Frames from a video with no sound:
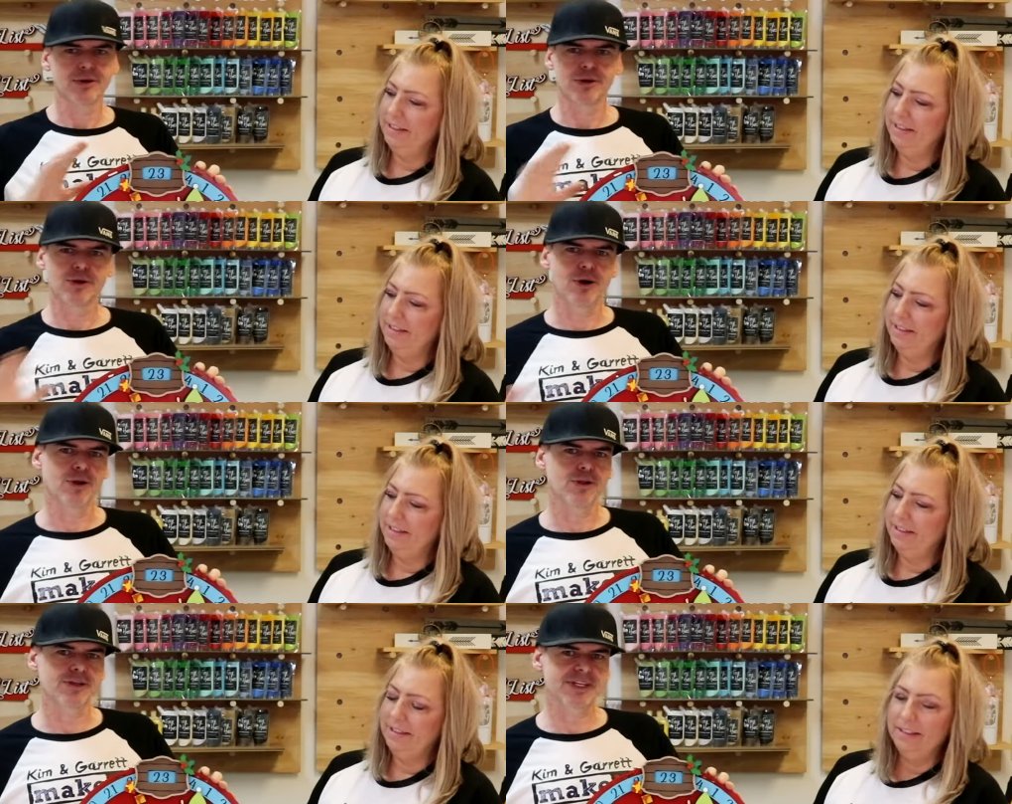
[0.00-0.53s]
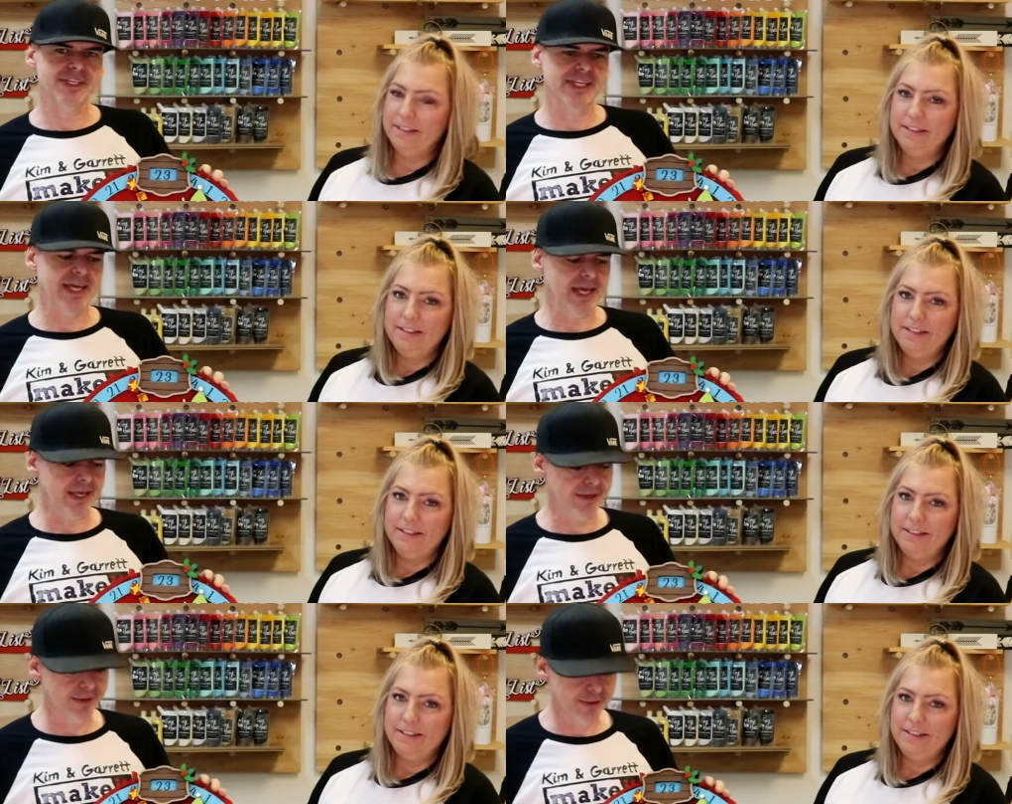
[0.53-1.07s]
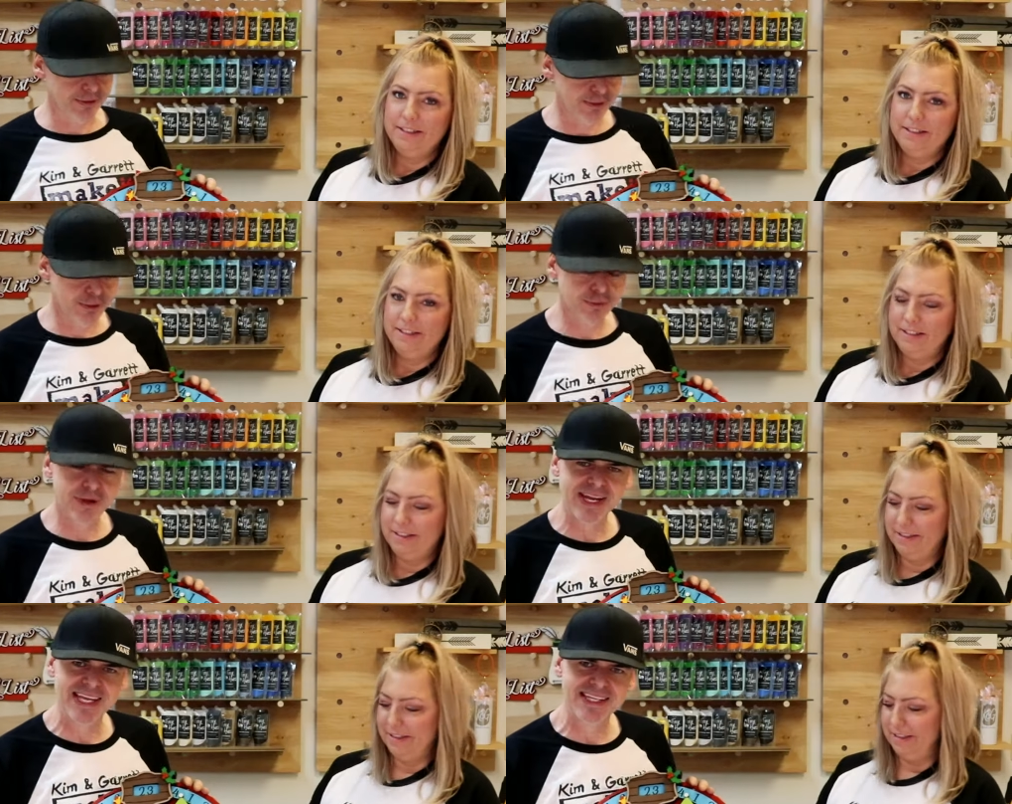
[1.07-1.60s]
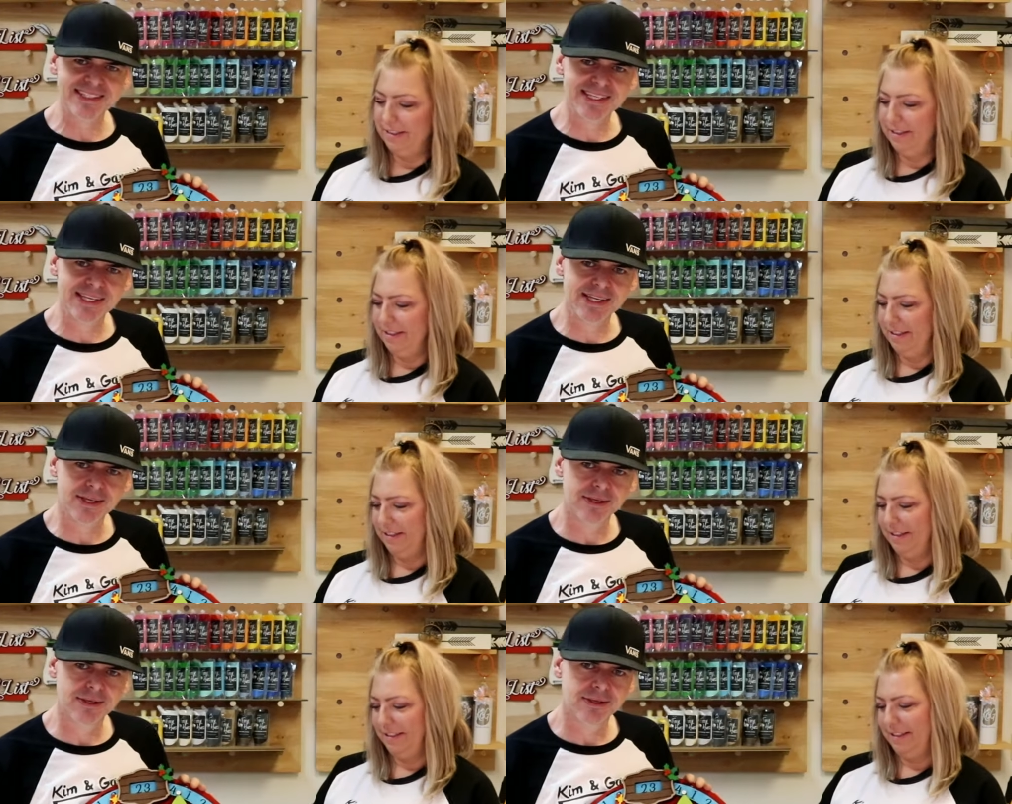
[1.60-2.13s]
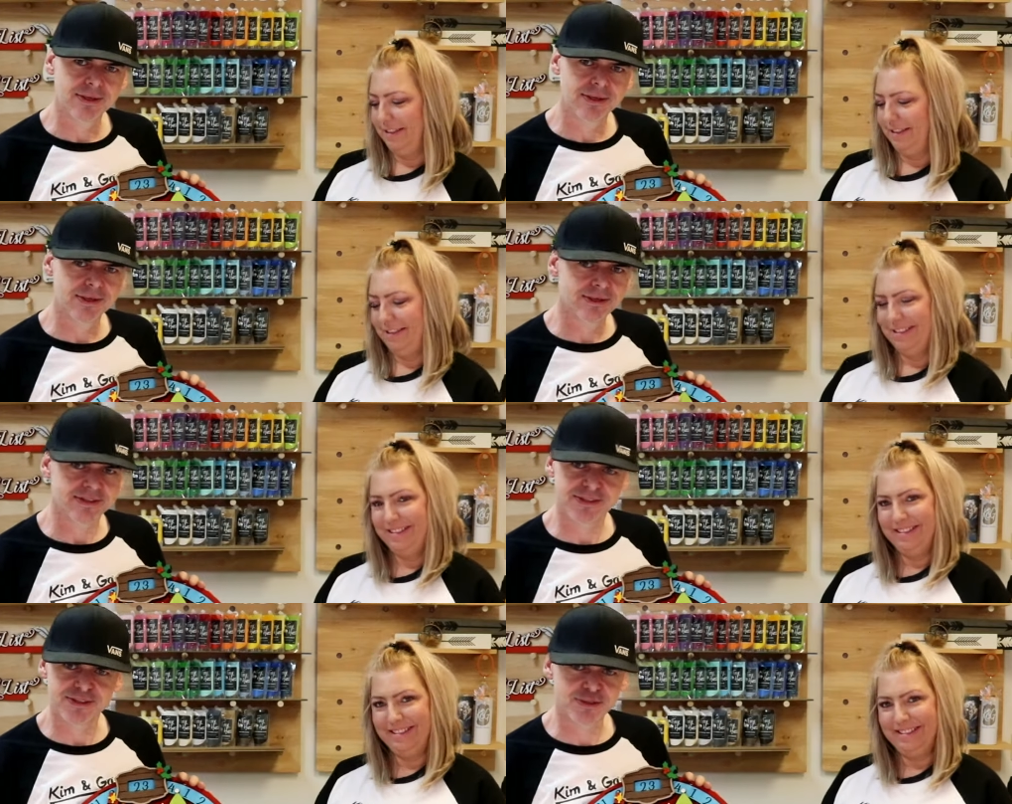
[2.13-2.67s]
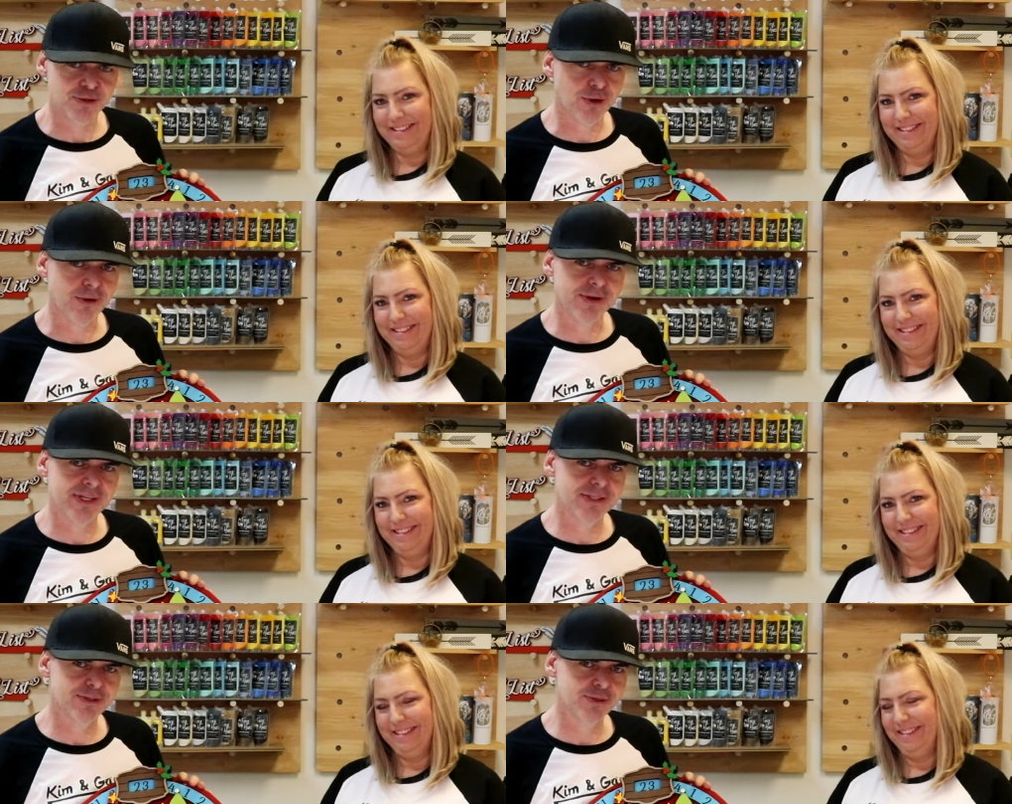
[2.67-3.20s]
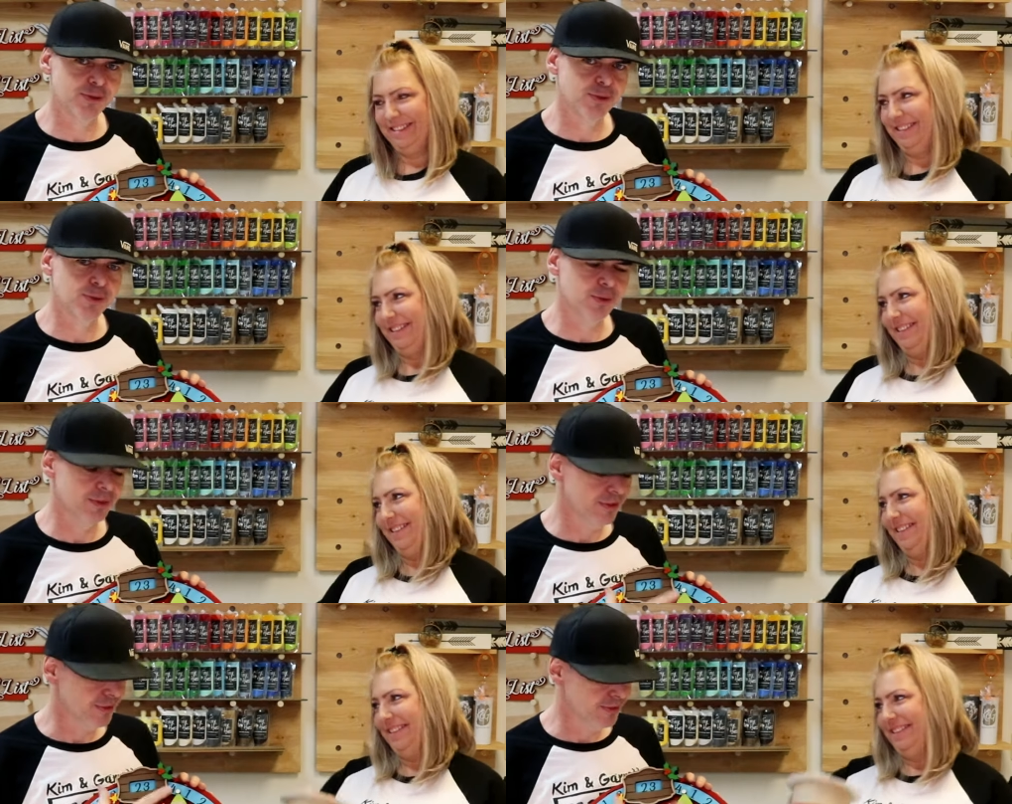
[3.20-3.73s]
Speaker 1: Call it a day. Nothing crazy. This is already too,